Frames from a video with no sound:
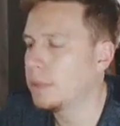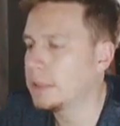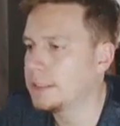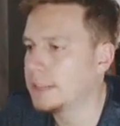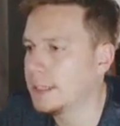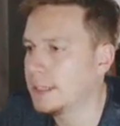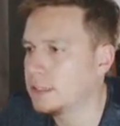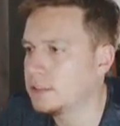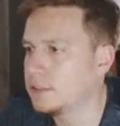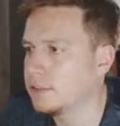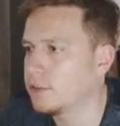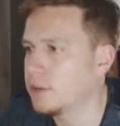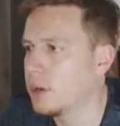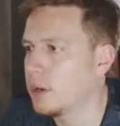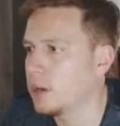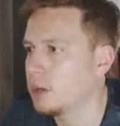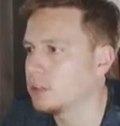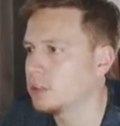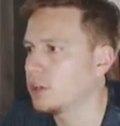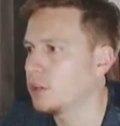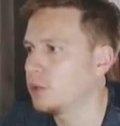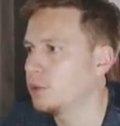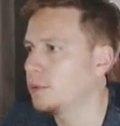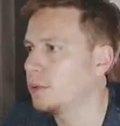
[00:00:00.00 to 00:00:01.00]
Oh, Betis have
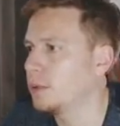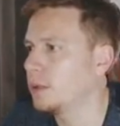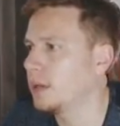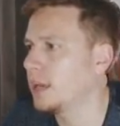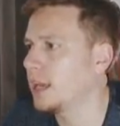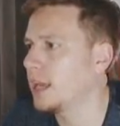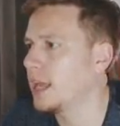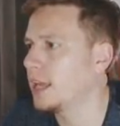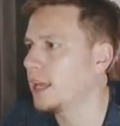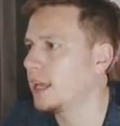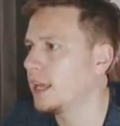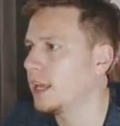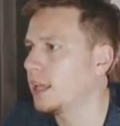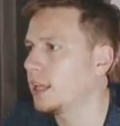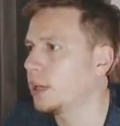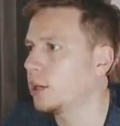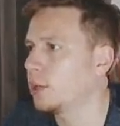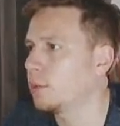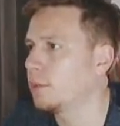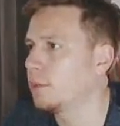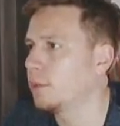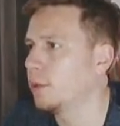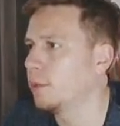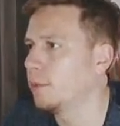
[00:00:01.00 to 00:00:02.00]
cut us open again here.
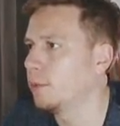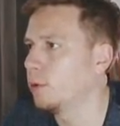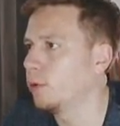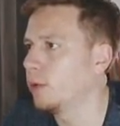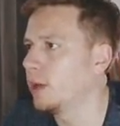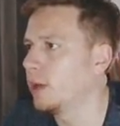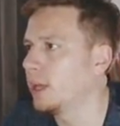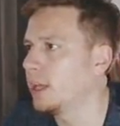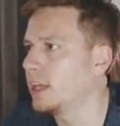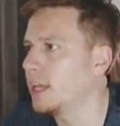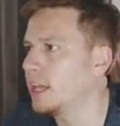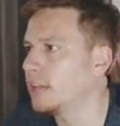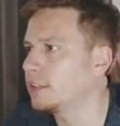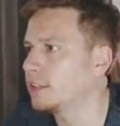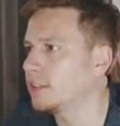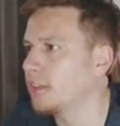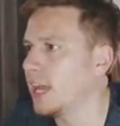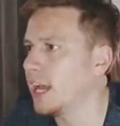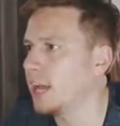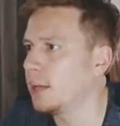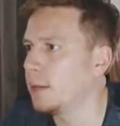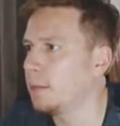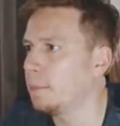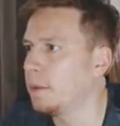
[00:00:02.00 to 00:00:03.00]
They're going to put the ball in. There's
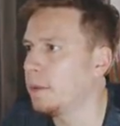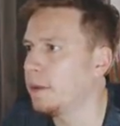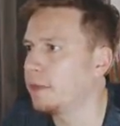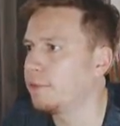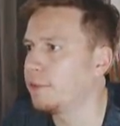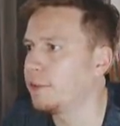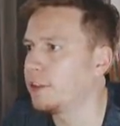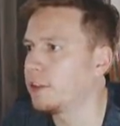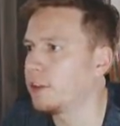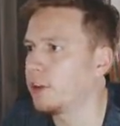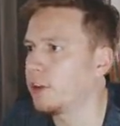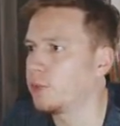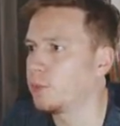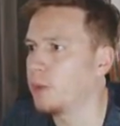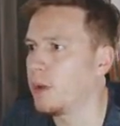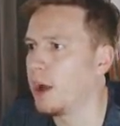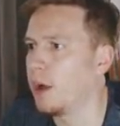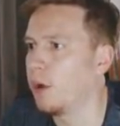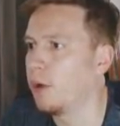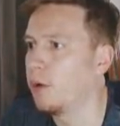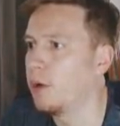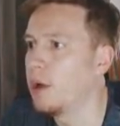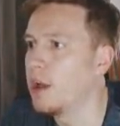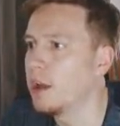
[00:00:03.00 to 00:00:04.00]
the header. Pickford does
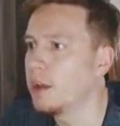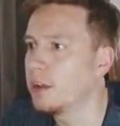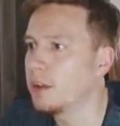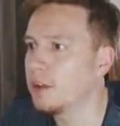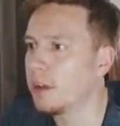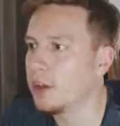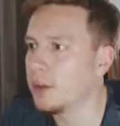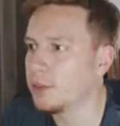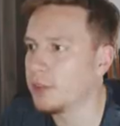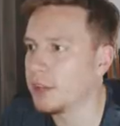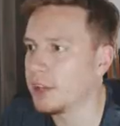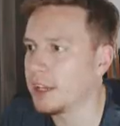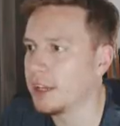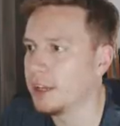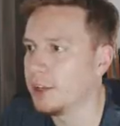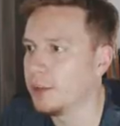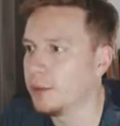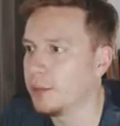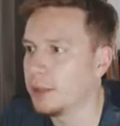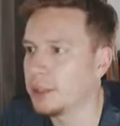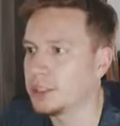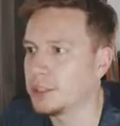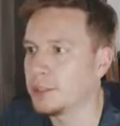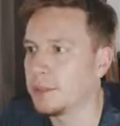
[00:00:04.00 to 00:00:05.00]
well. Don't think he
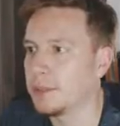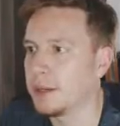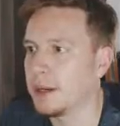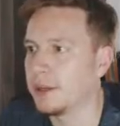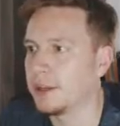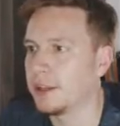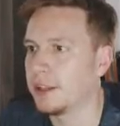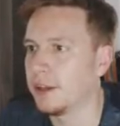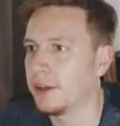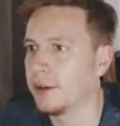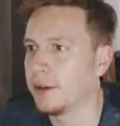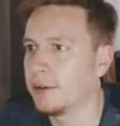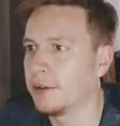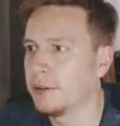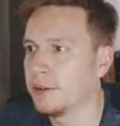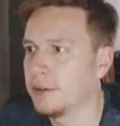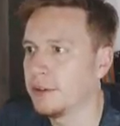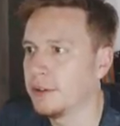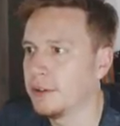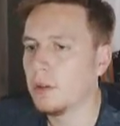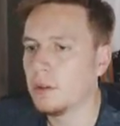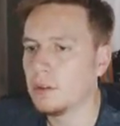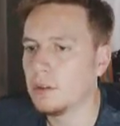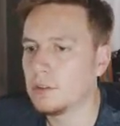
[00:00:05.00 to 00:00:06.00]
knew much about it, though.
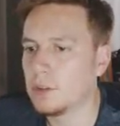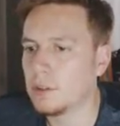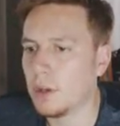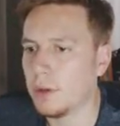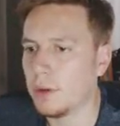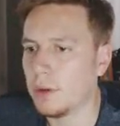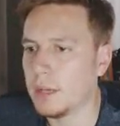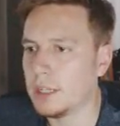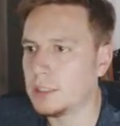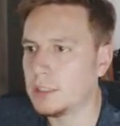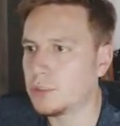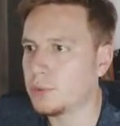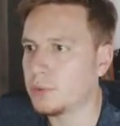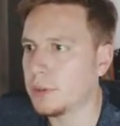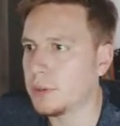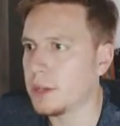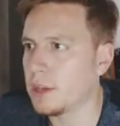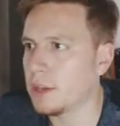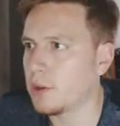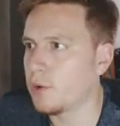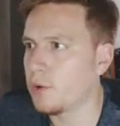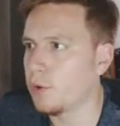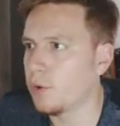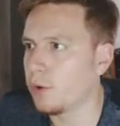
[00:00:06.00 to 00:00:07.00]
So,
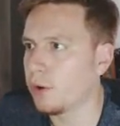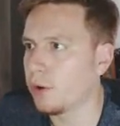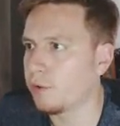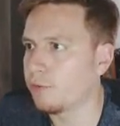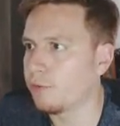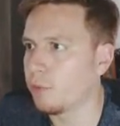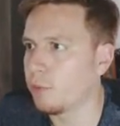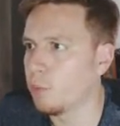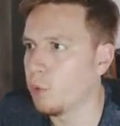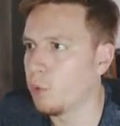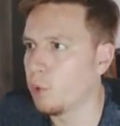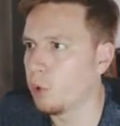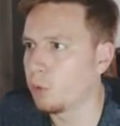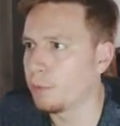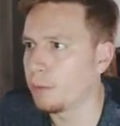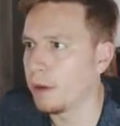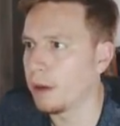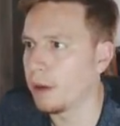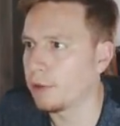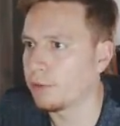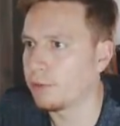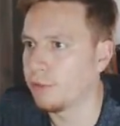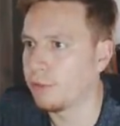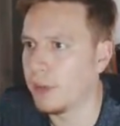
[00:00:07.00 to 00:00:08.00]
in-swinging corner from
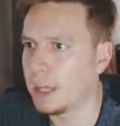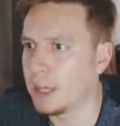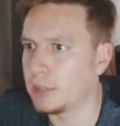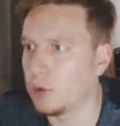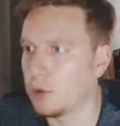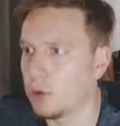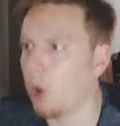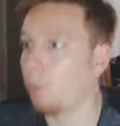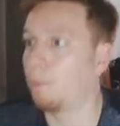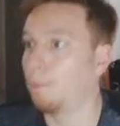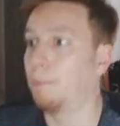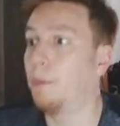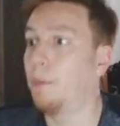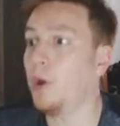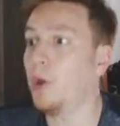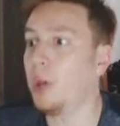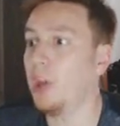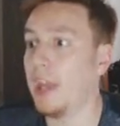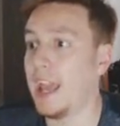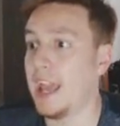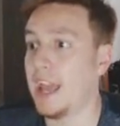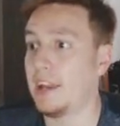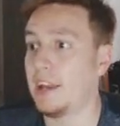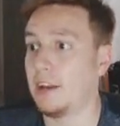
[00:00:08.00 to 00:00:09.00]
Ward-Prowse. Flick! Oh,
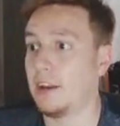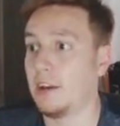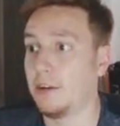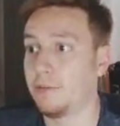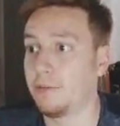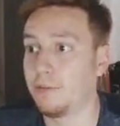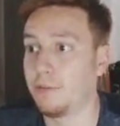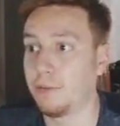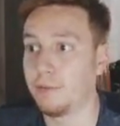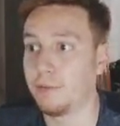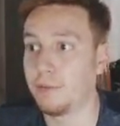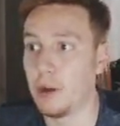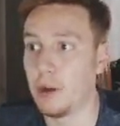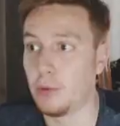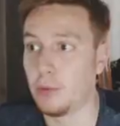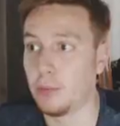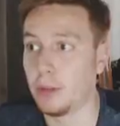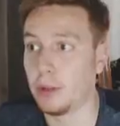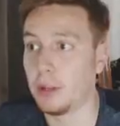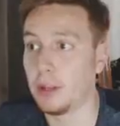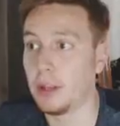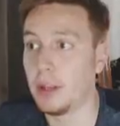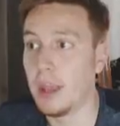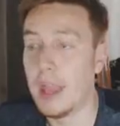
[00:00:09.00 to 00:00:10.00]
bullet header from
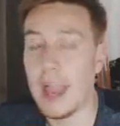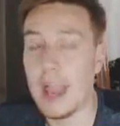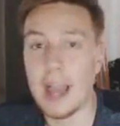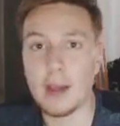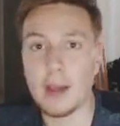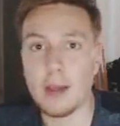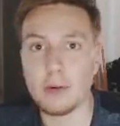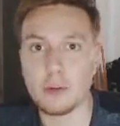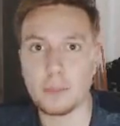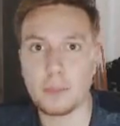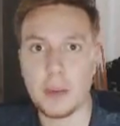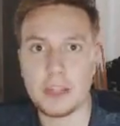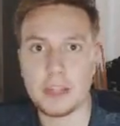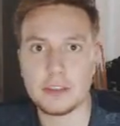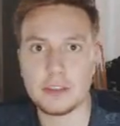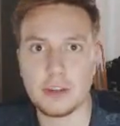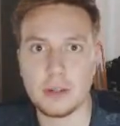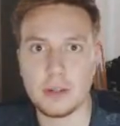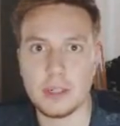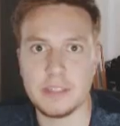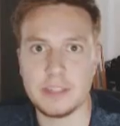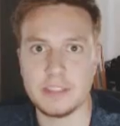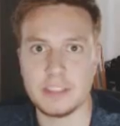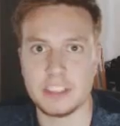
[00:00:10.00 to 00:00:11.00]
Veltman. How has
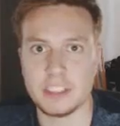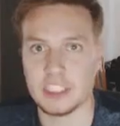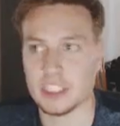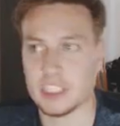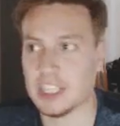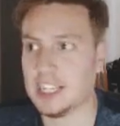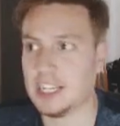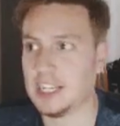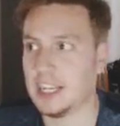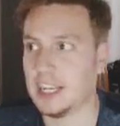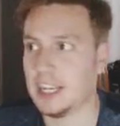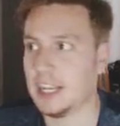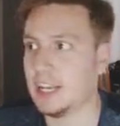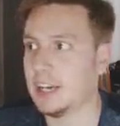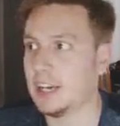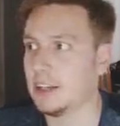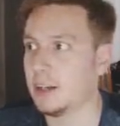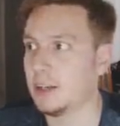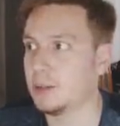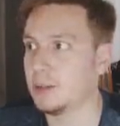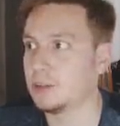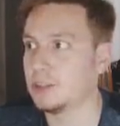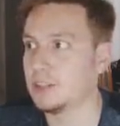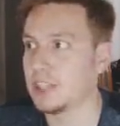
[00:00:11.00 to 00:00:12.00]
Pedro even seen it,
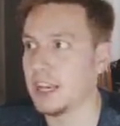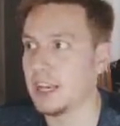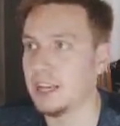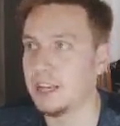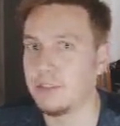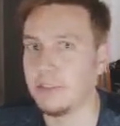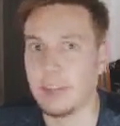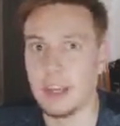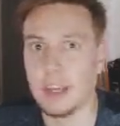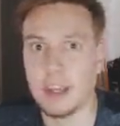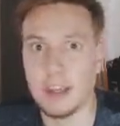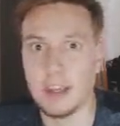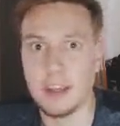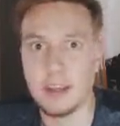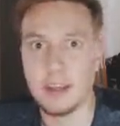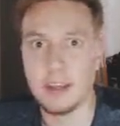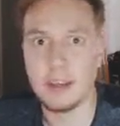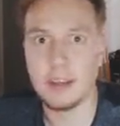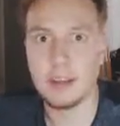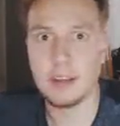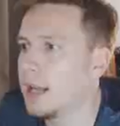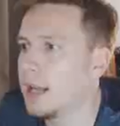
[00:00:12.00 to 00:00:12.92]
let alone saved it?